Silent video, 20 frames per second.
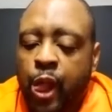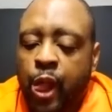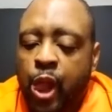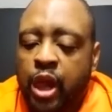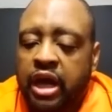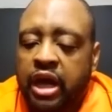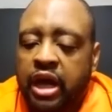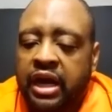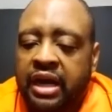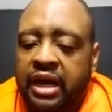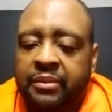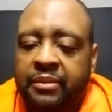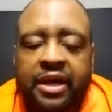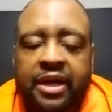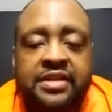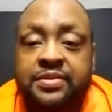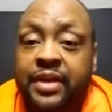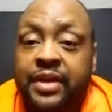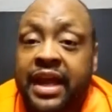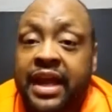I
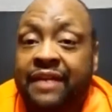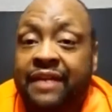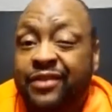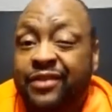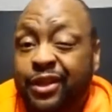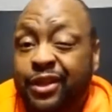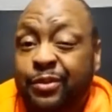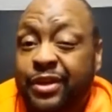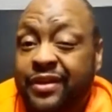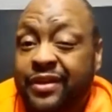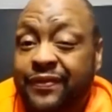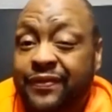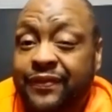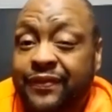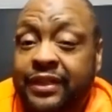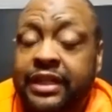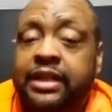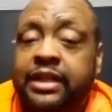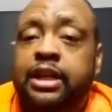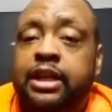also want to have a little bit of
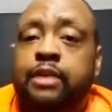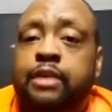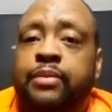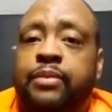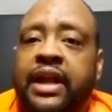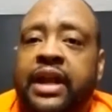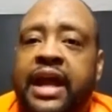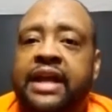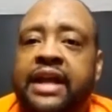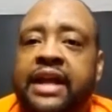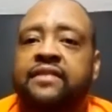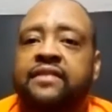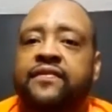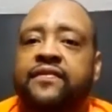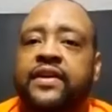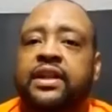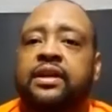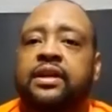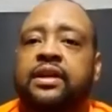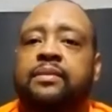fun. But I had to
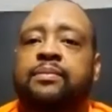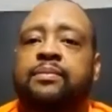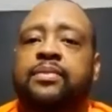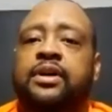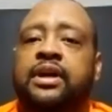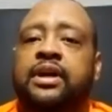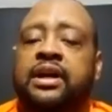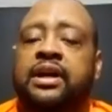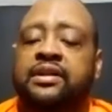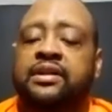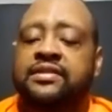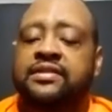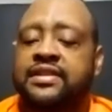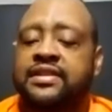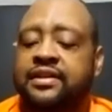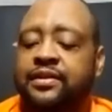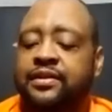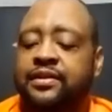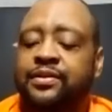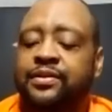develop
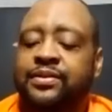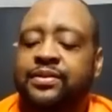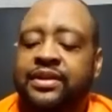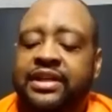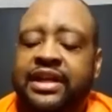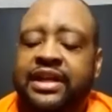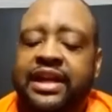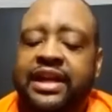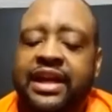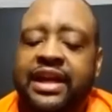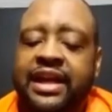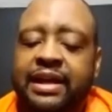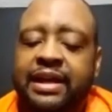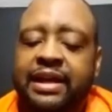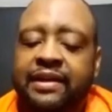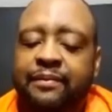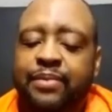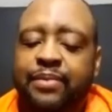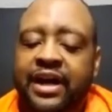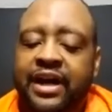also
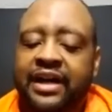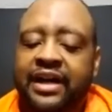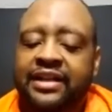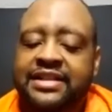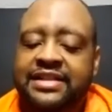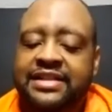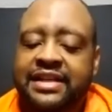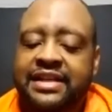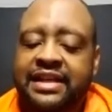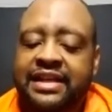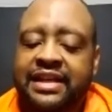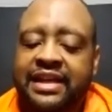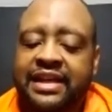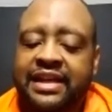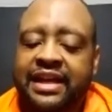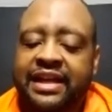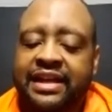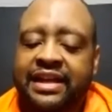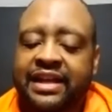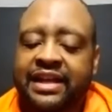a policy,
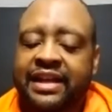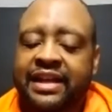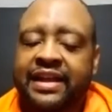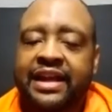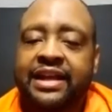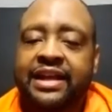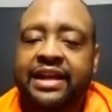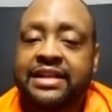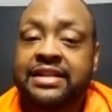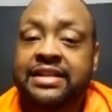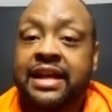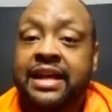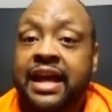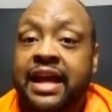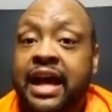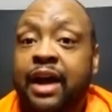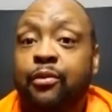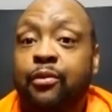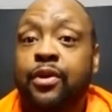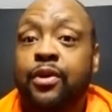and that is
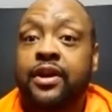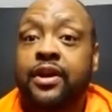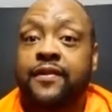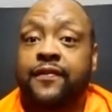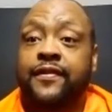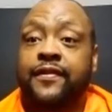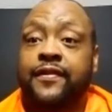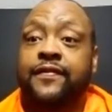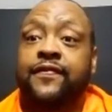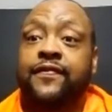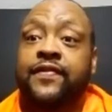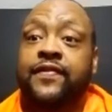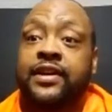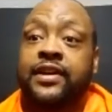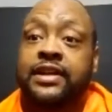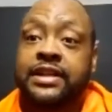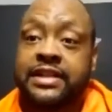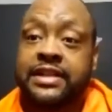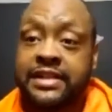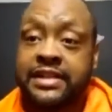I work for
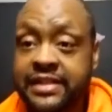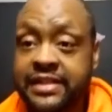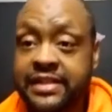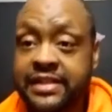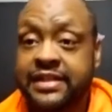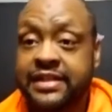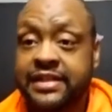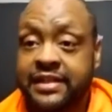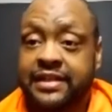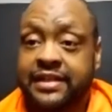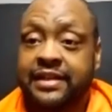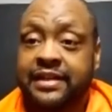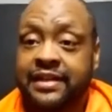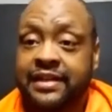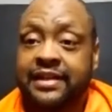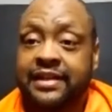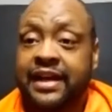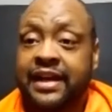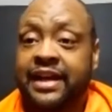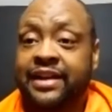funds.
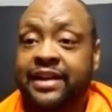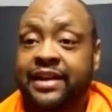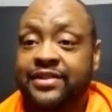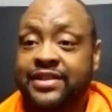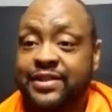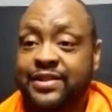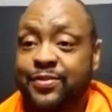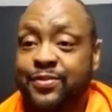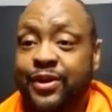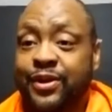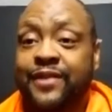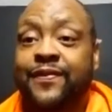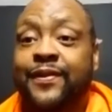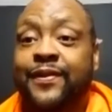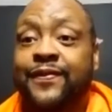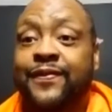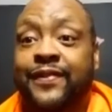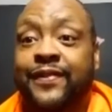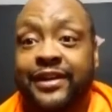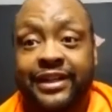I don't just work for
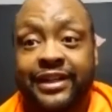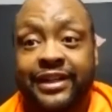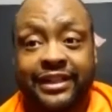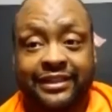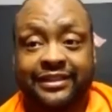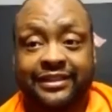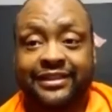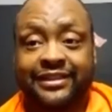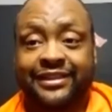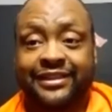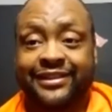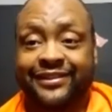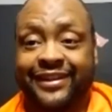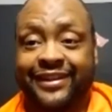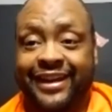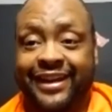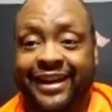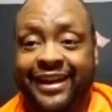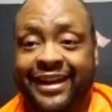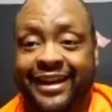fun.
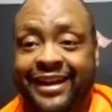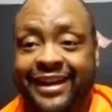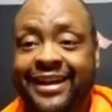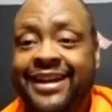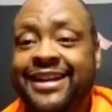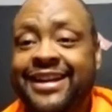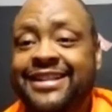Okay. Yeah.